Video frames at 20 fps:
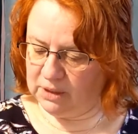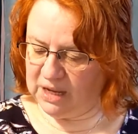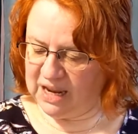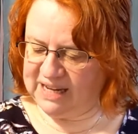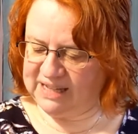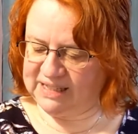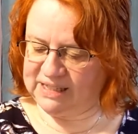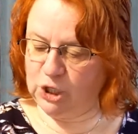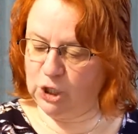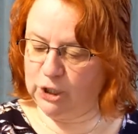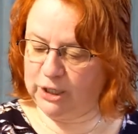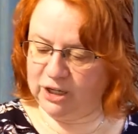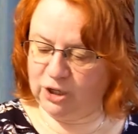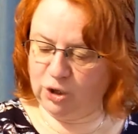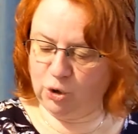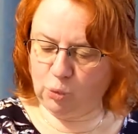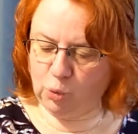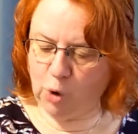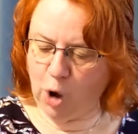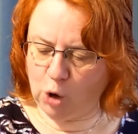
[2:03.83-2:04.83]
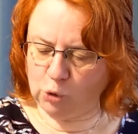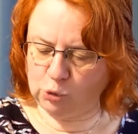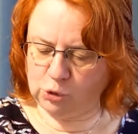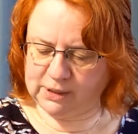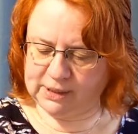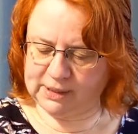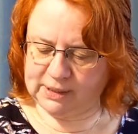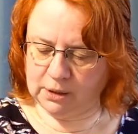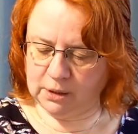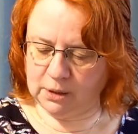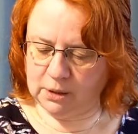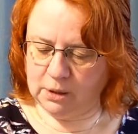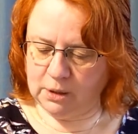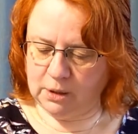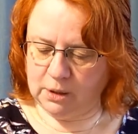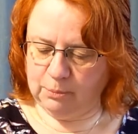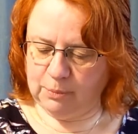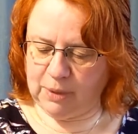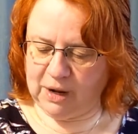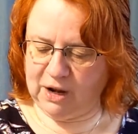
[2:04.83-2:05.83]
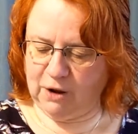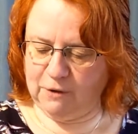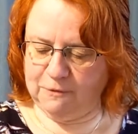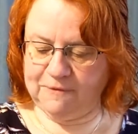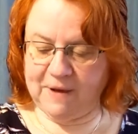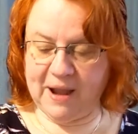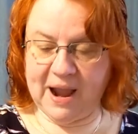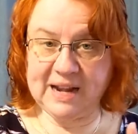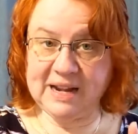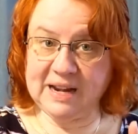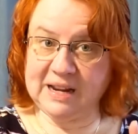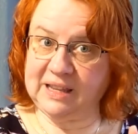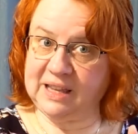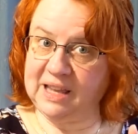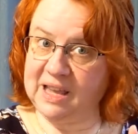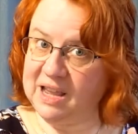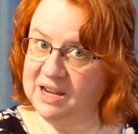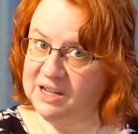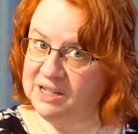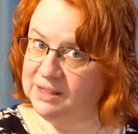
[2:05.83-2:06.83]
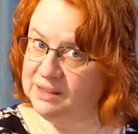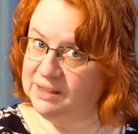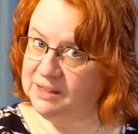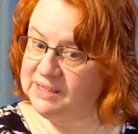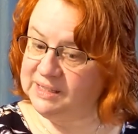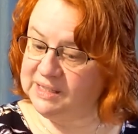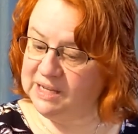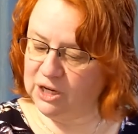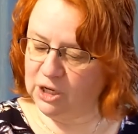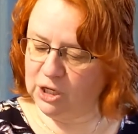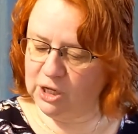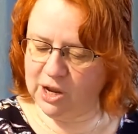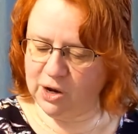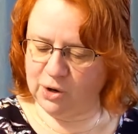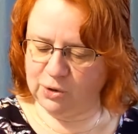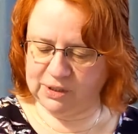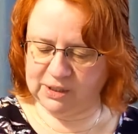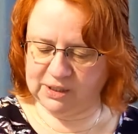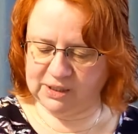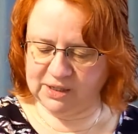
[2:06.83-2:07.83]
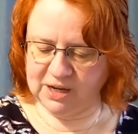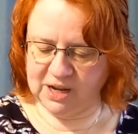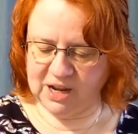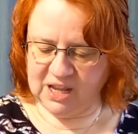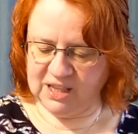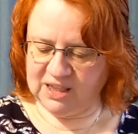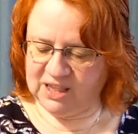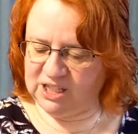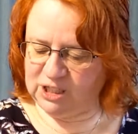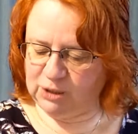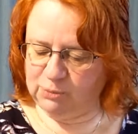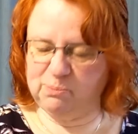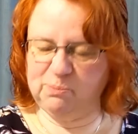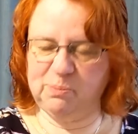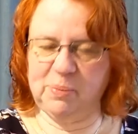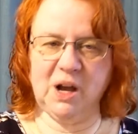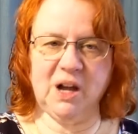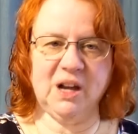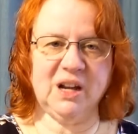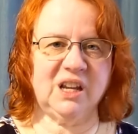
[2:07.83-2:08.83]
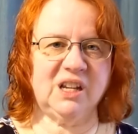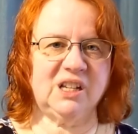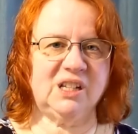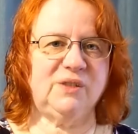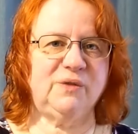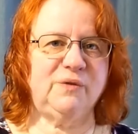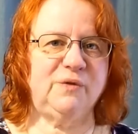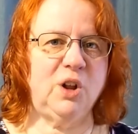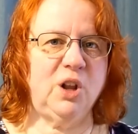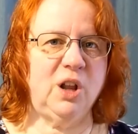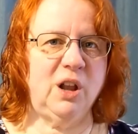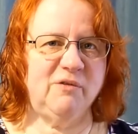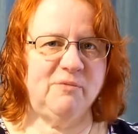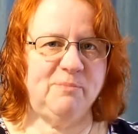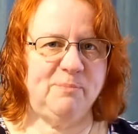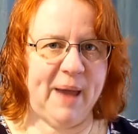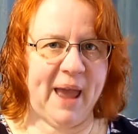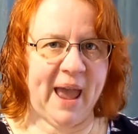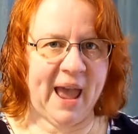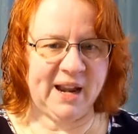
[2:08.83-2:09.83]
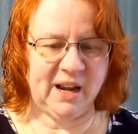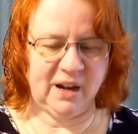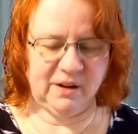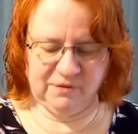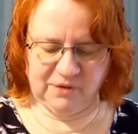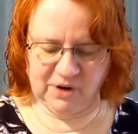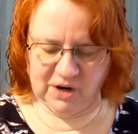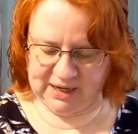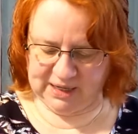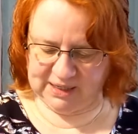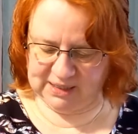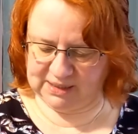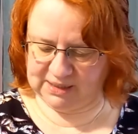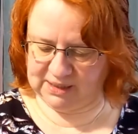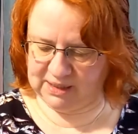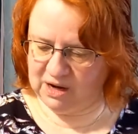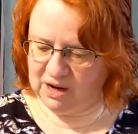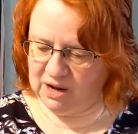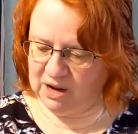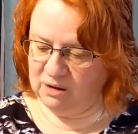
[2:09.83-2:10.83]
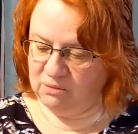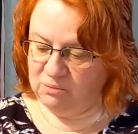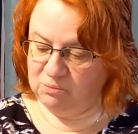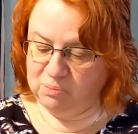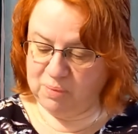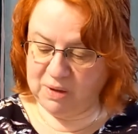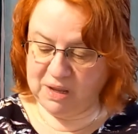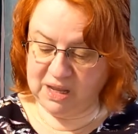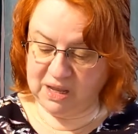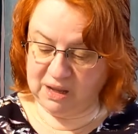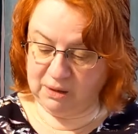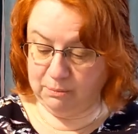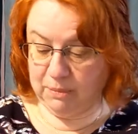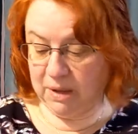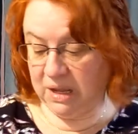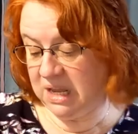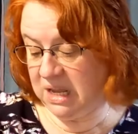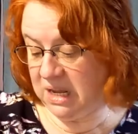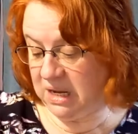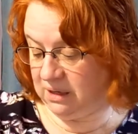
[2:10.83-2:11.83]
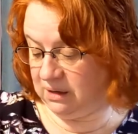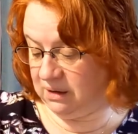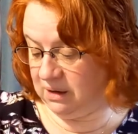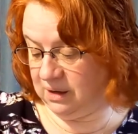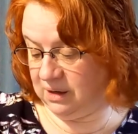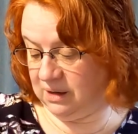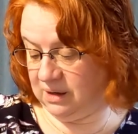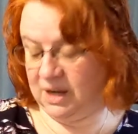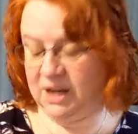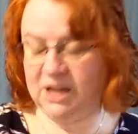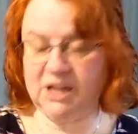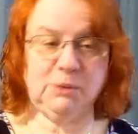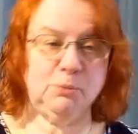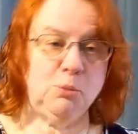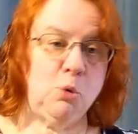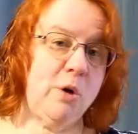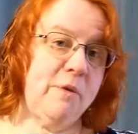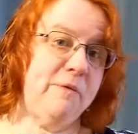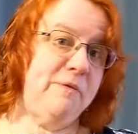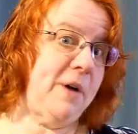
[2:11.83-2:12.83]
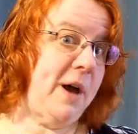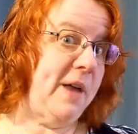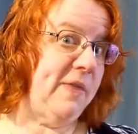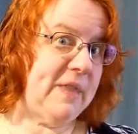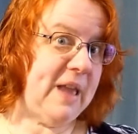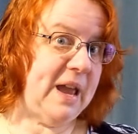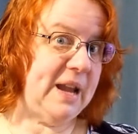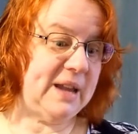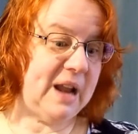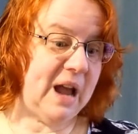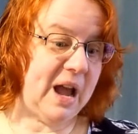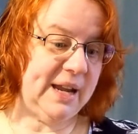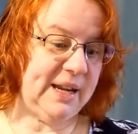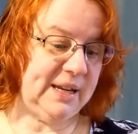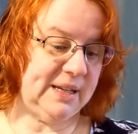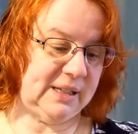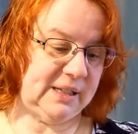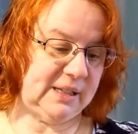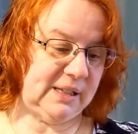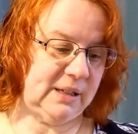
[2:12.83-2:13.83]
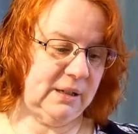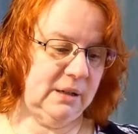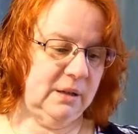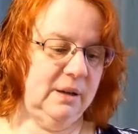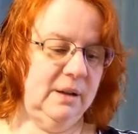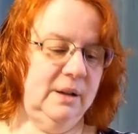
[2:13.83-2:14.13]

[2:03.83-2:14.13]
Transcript: He's looking gross, but he'll find a kid to listen close. This bug is full of bad advice. Being mean is more fun than nice.